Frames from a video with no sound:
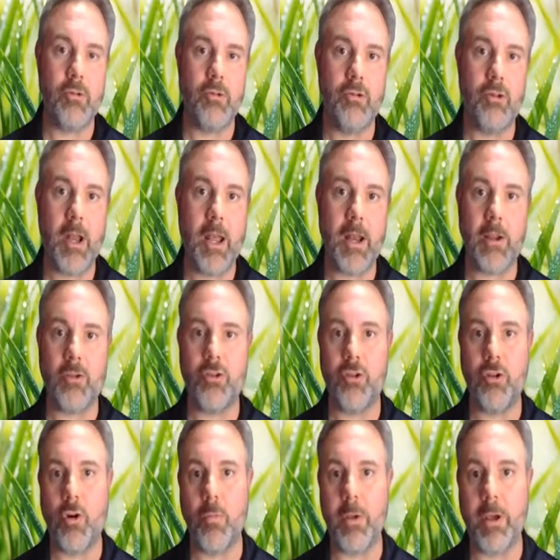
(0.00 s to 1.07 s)
genetic,
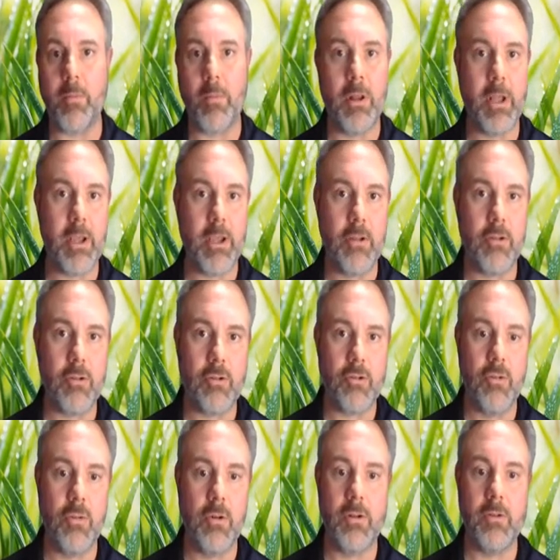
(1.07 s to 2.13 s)
genomic, molecular
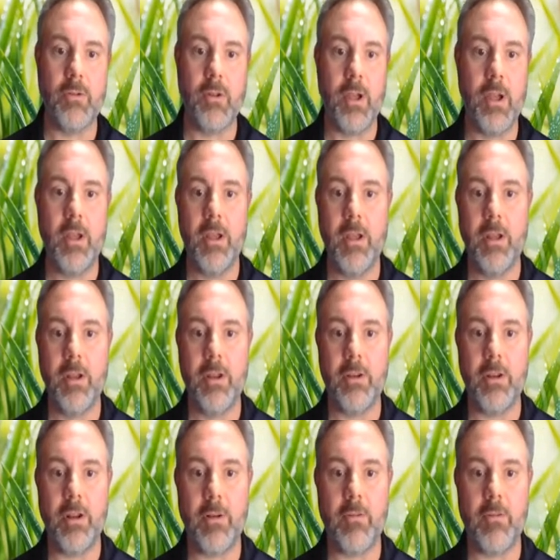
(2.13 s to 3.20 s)
tools to
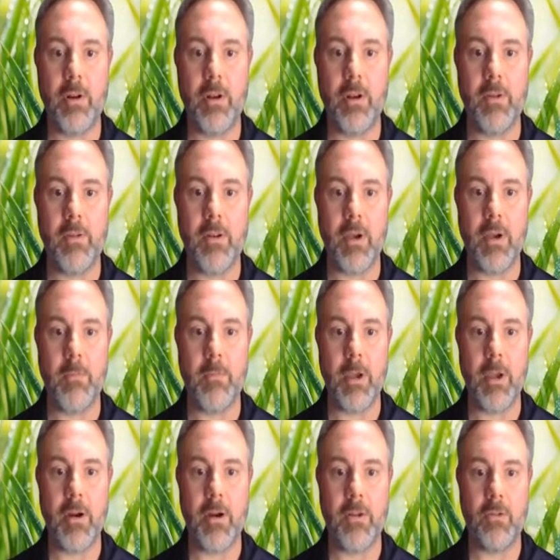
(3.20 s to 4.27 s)
different
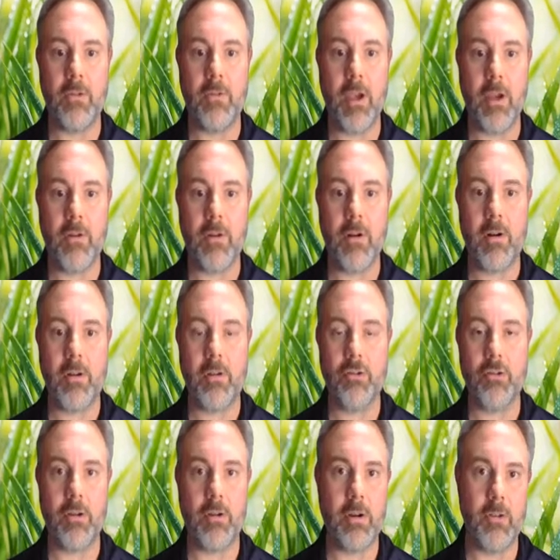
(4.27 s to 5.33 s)
areas of
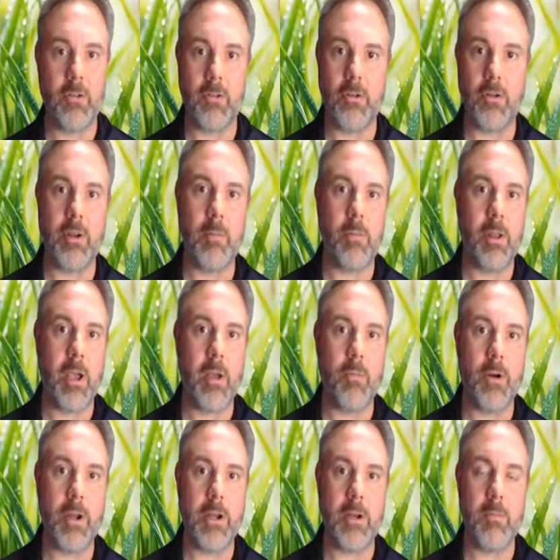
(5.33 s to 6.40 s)
agriculture, and certainly plant
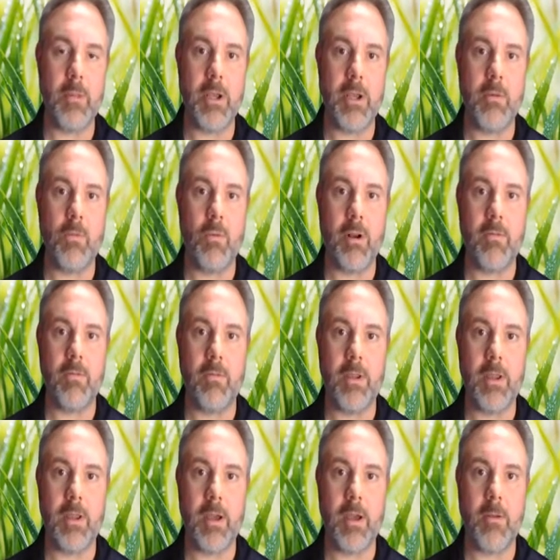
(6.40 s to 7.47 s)
breeding being one of
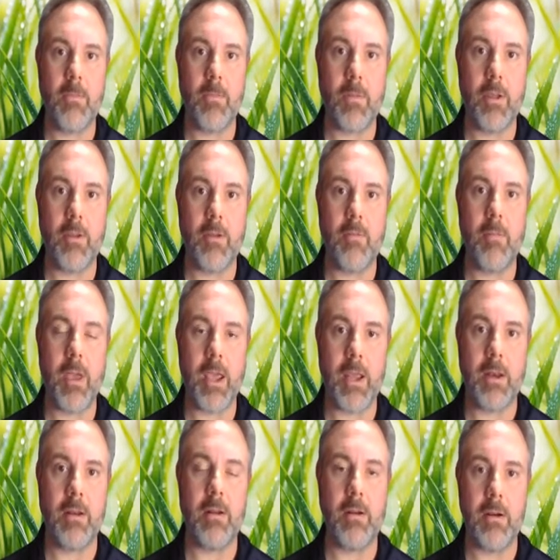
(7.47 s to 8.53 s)
the
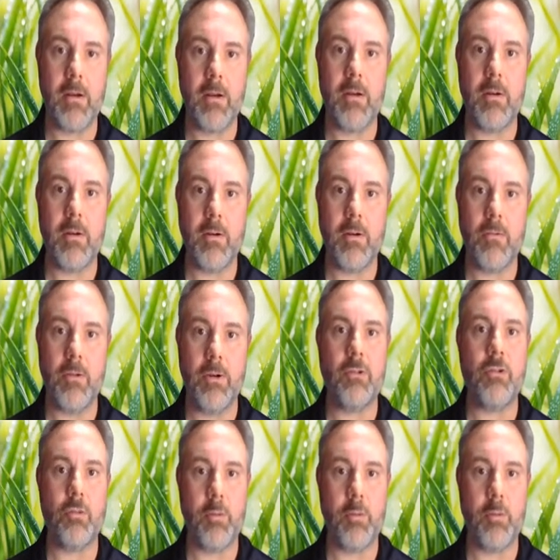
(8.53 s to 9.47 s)
main research